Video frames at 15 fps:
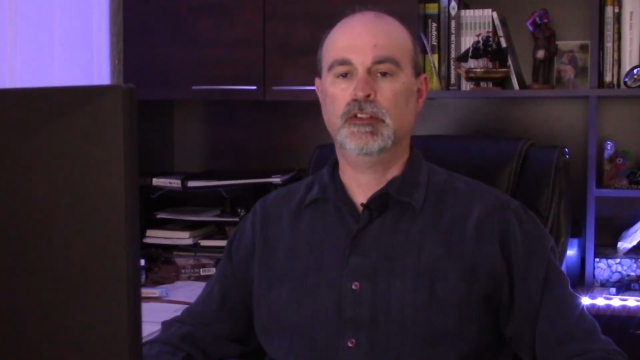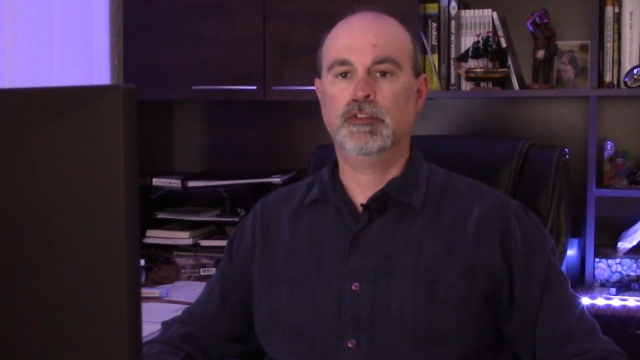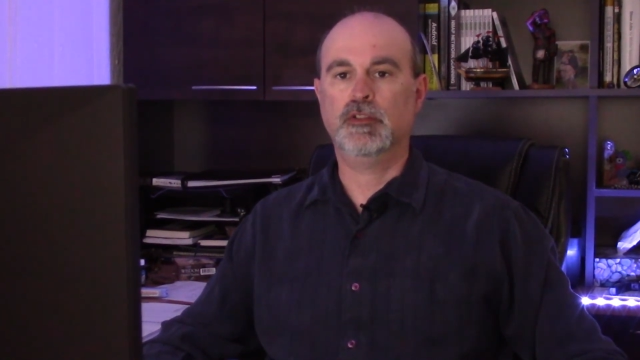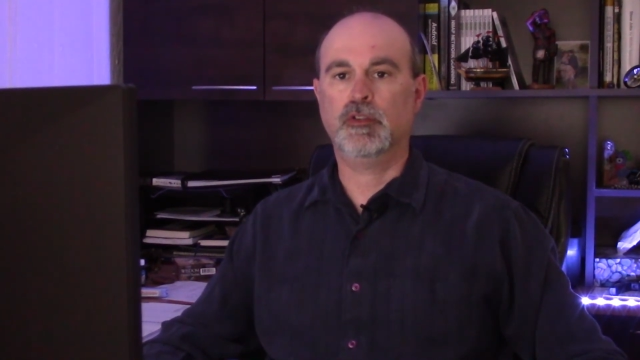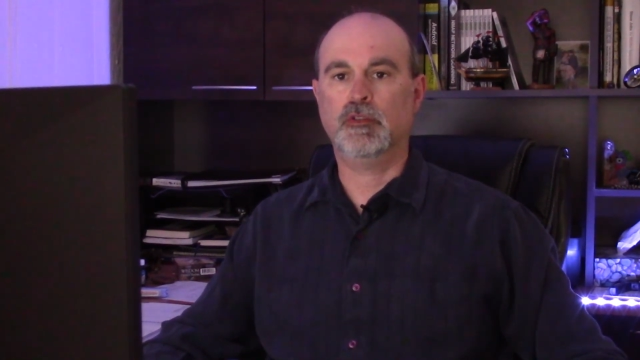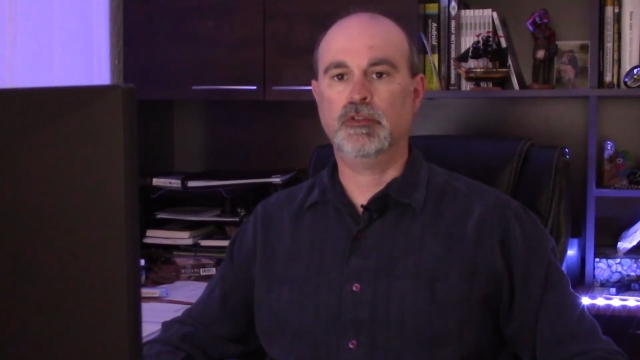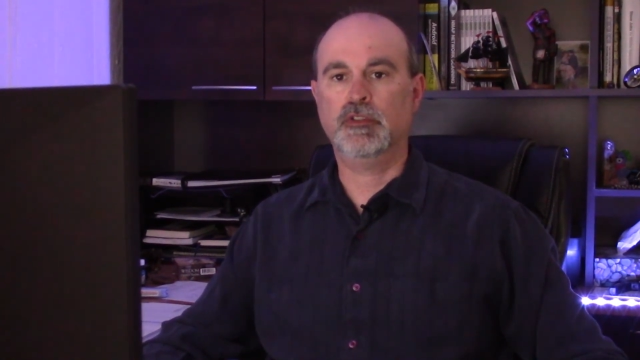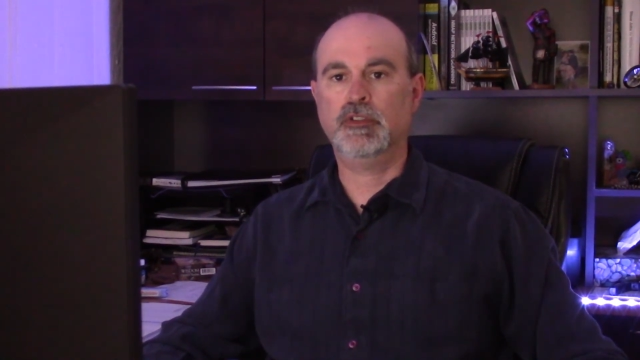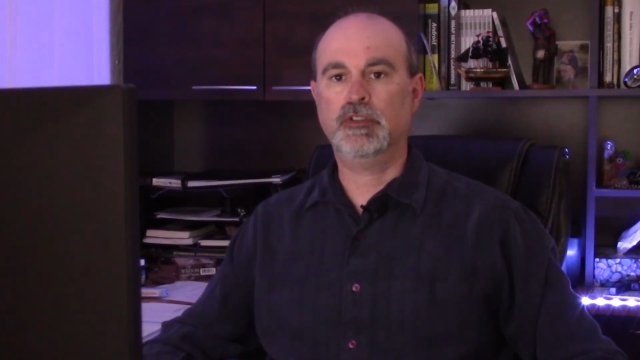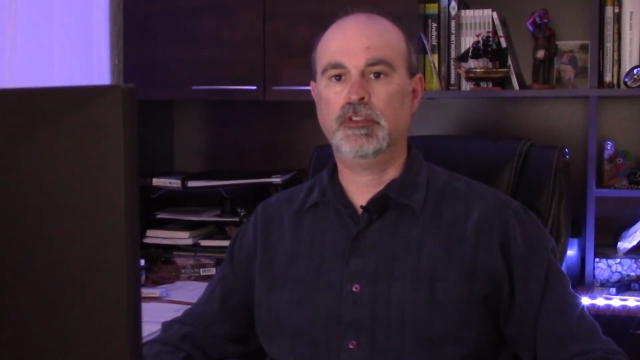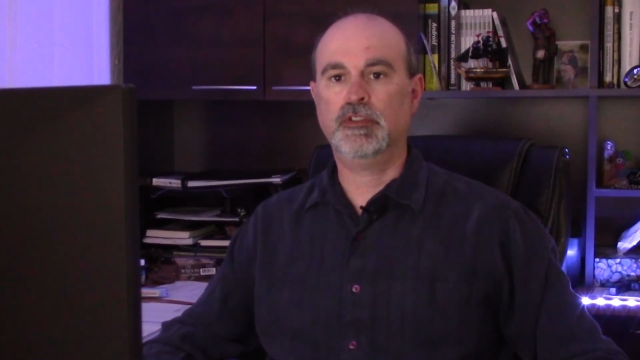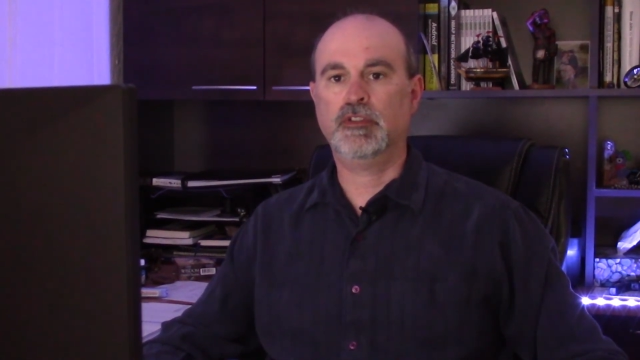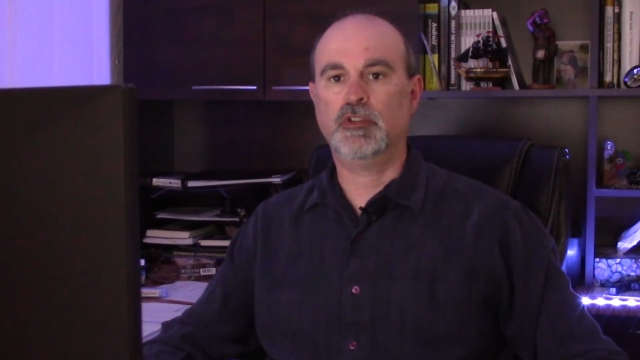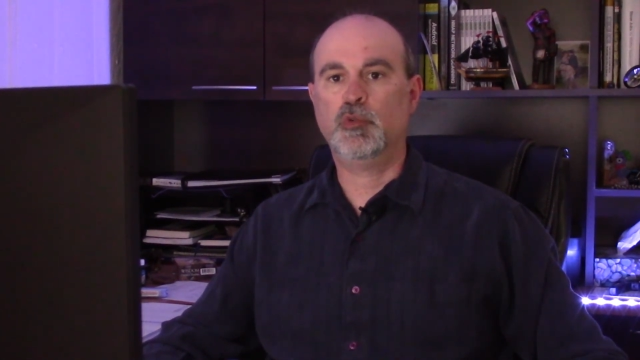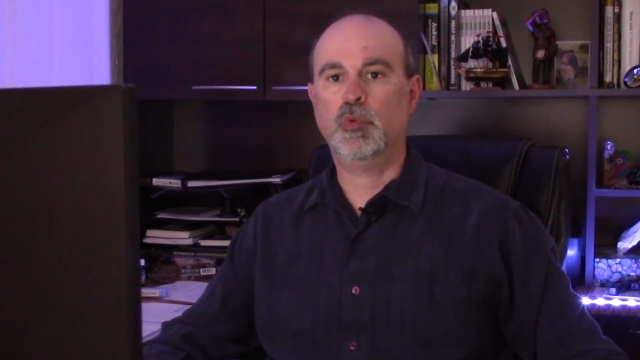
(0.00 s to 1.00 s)
So
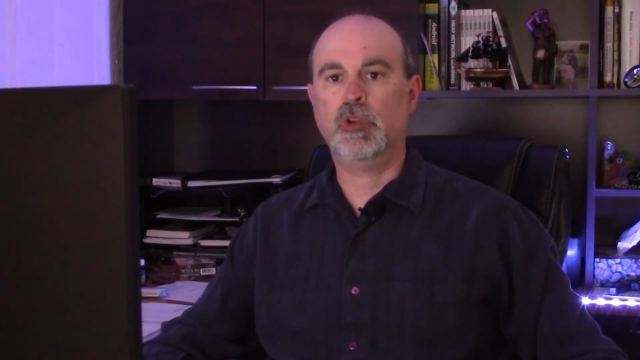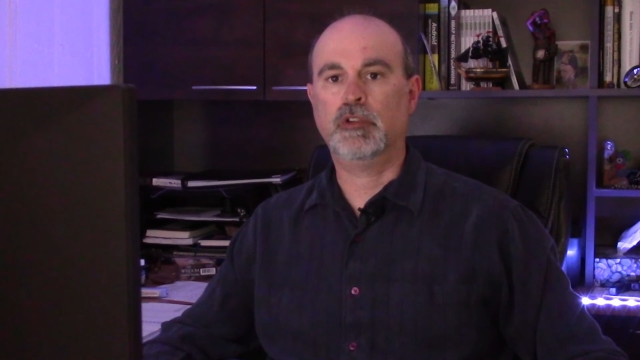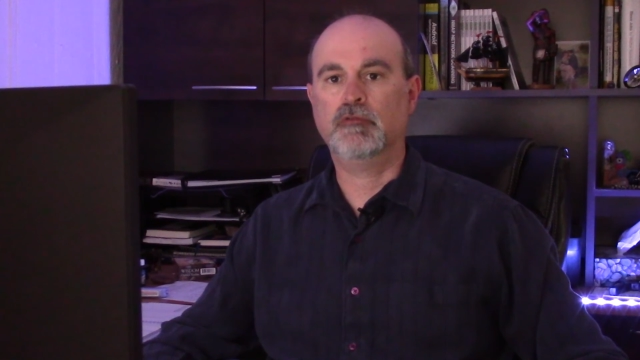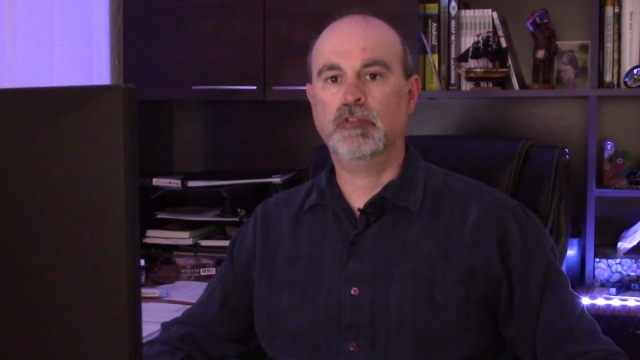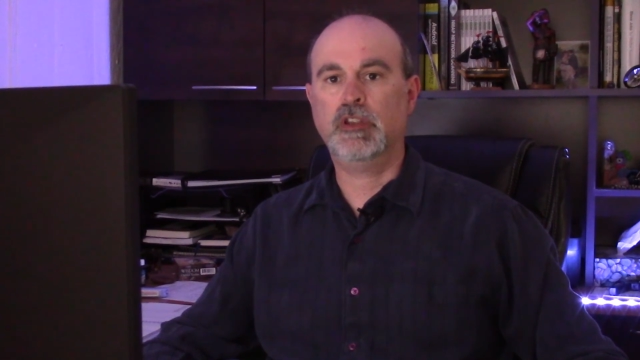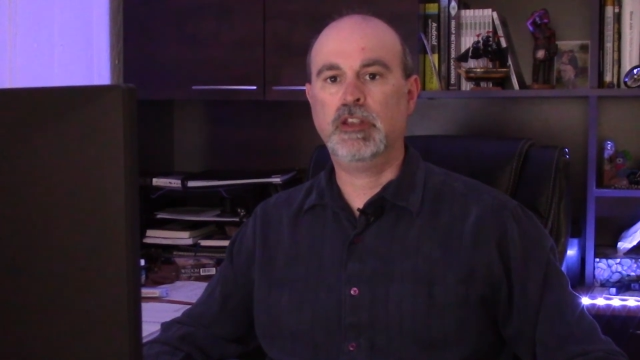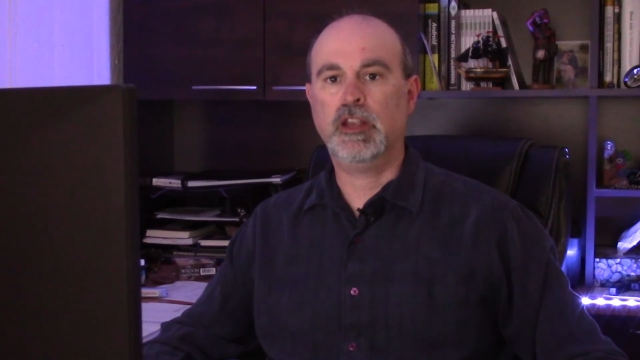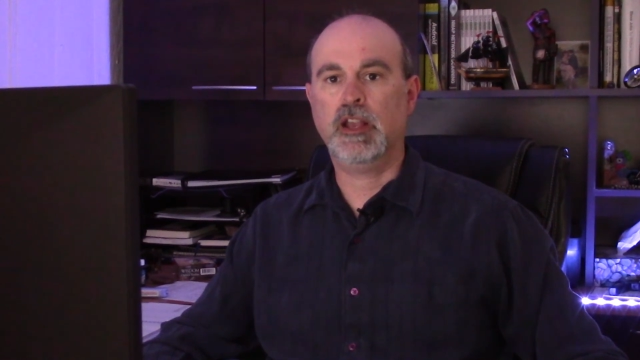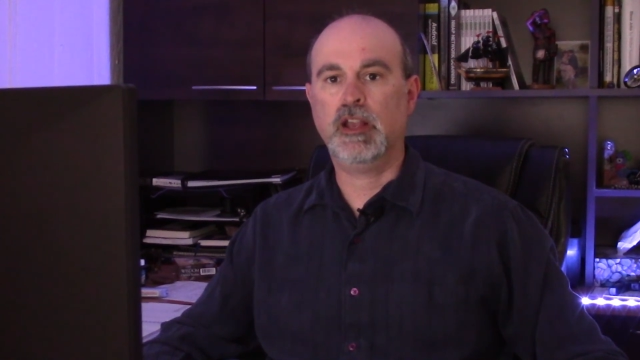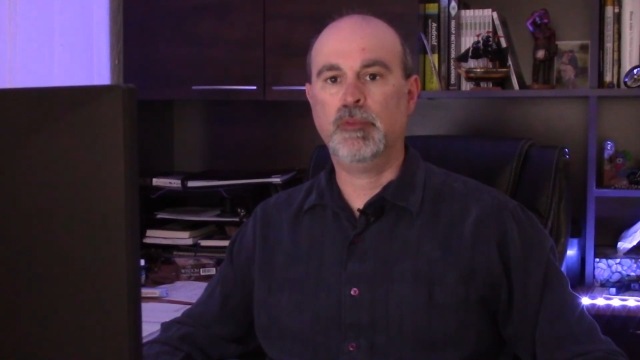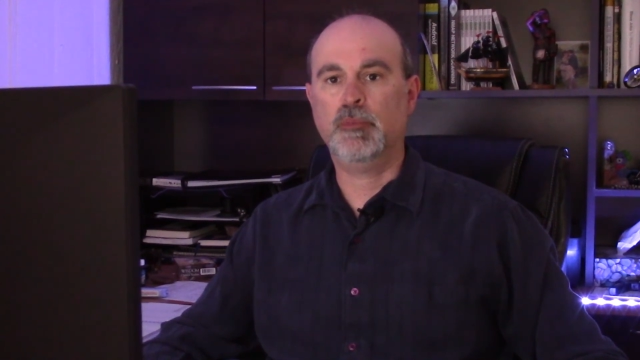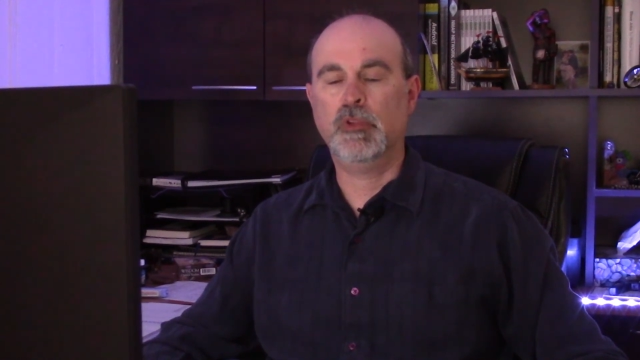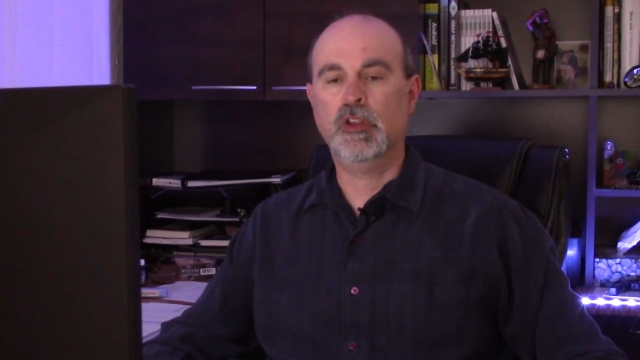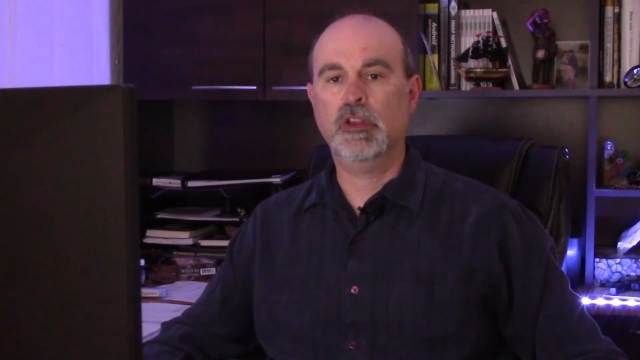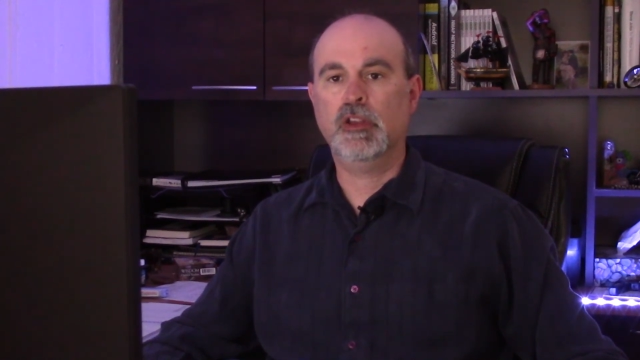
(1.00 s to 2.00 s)
just as a quick recap,